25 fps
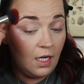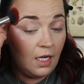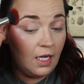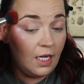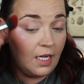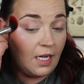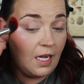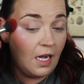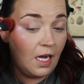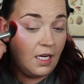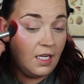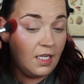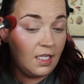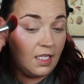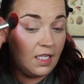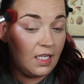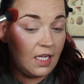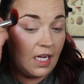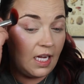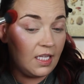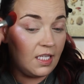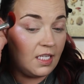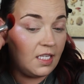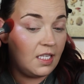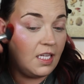It kind of
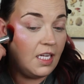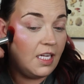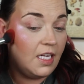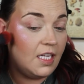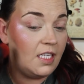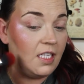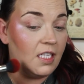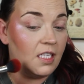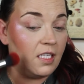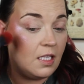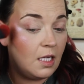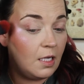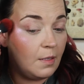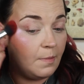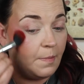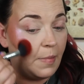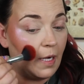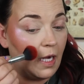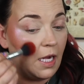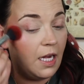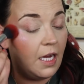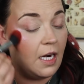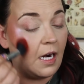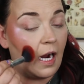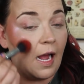sets this,
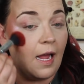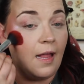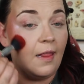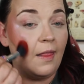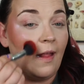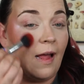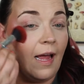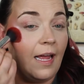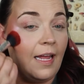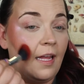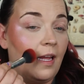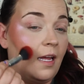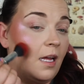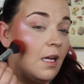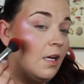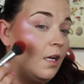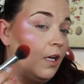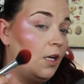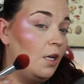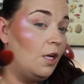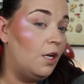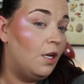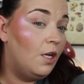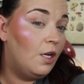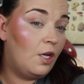but I like
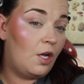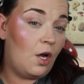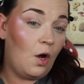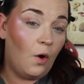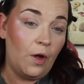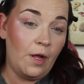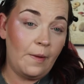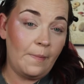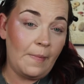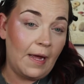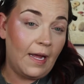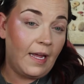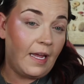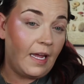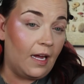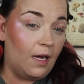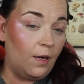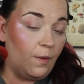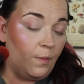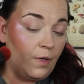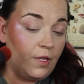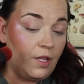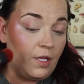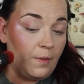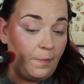going back
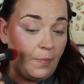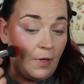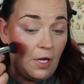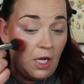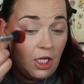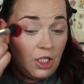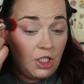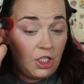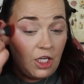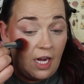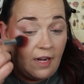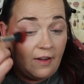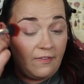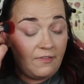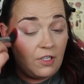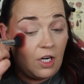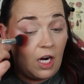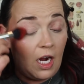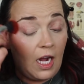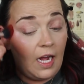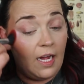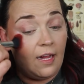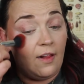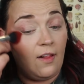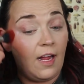in with the blush after
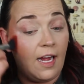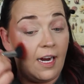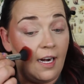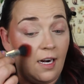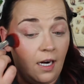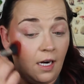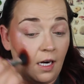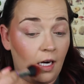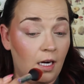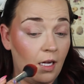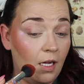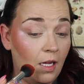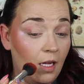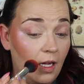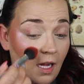highlighter.